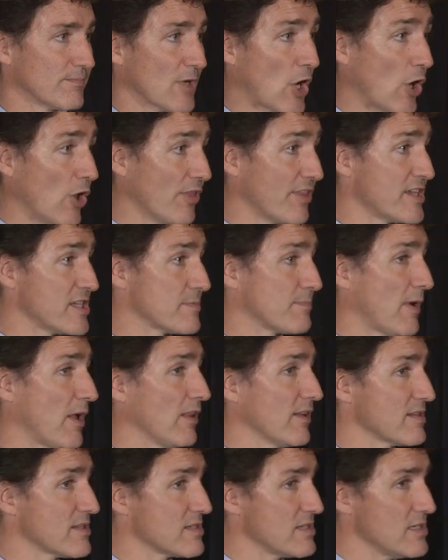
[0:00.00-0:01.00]
All these
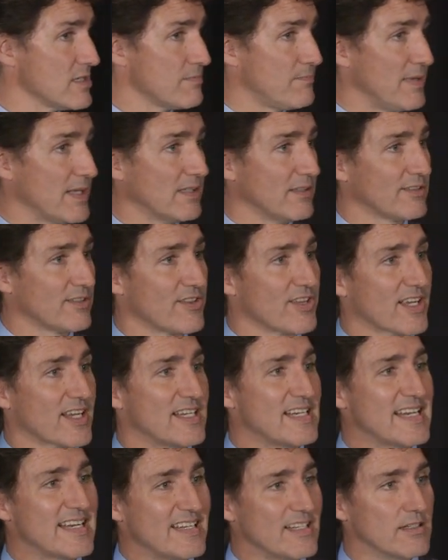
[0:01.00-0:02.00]
policies build on the
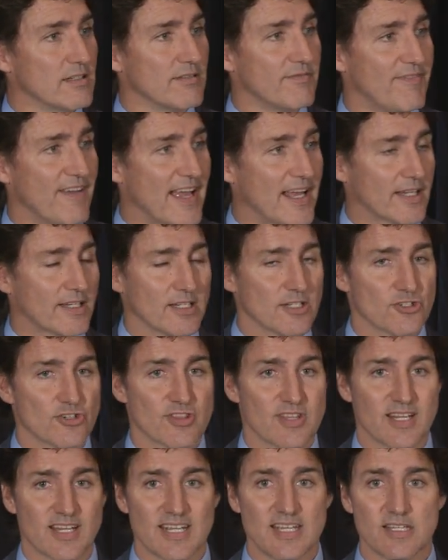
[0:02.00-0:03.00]
Canadian advantage
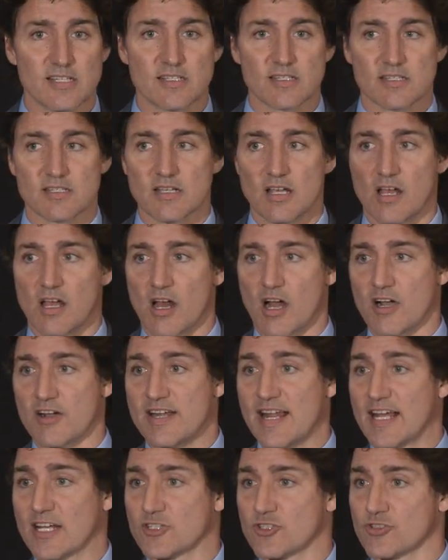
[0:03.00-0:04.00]
that is our
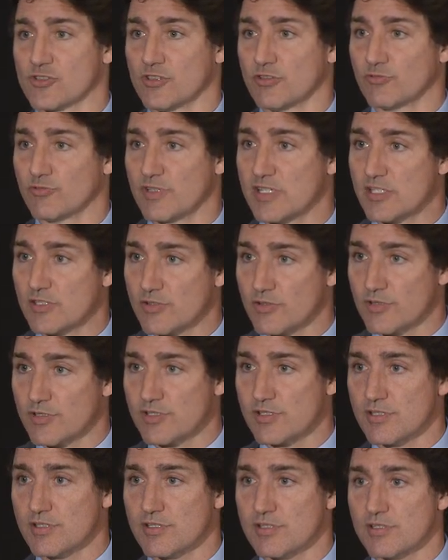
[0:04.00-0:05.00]
natural
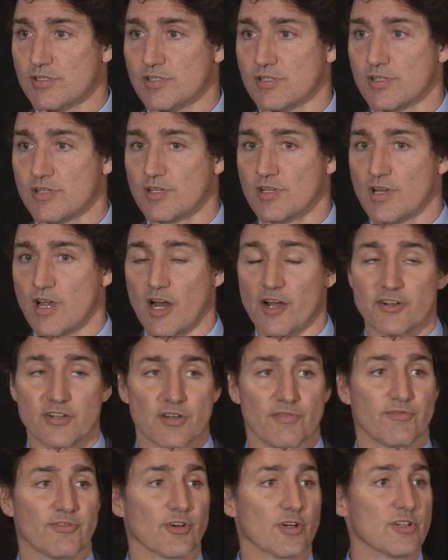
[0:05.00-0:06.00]
resources, our
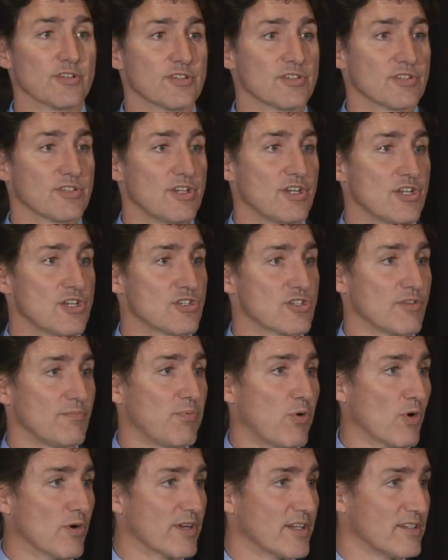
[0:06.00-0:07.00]
diverse,
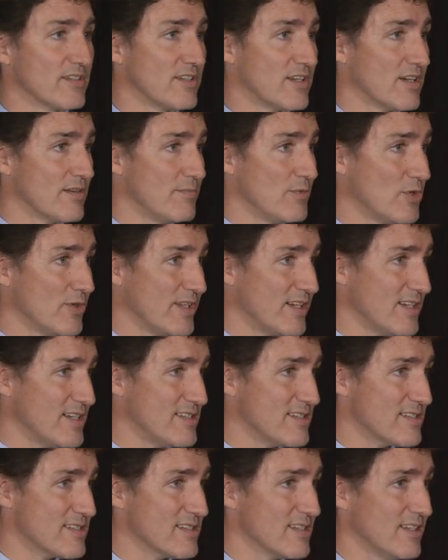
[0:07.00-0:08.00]
supported
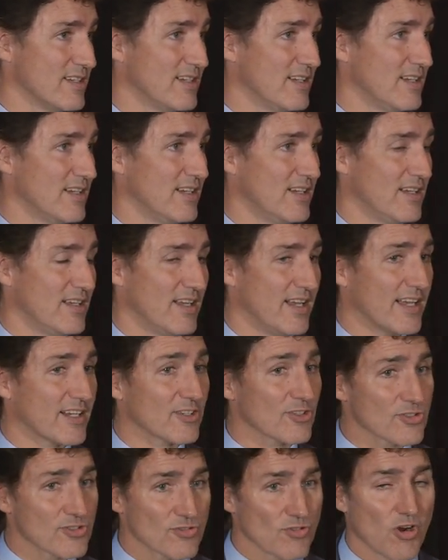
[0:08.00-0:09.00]
communities, and
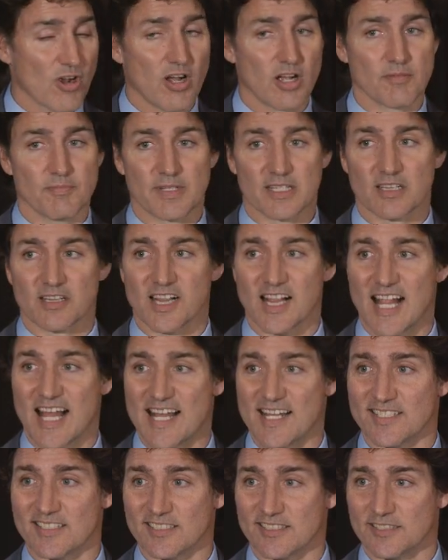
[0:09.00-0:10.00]
our strong middle
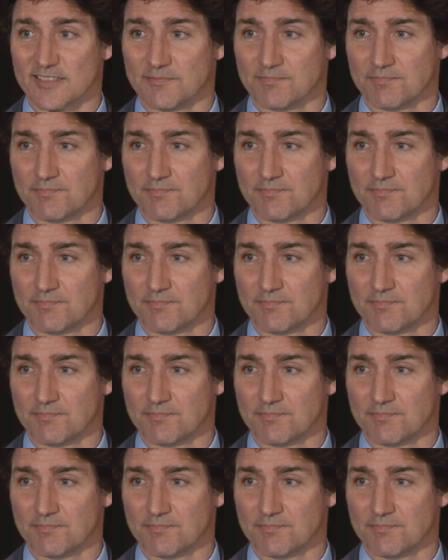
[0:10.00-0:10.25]
class.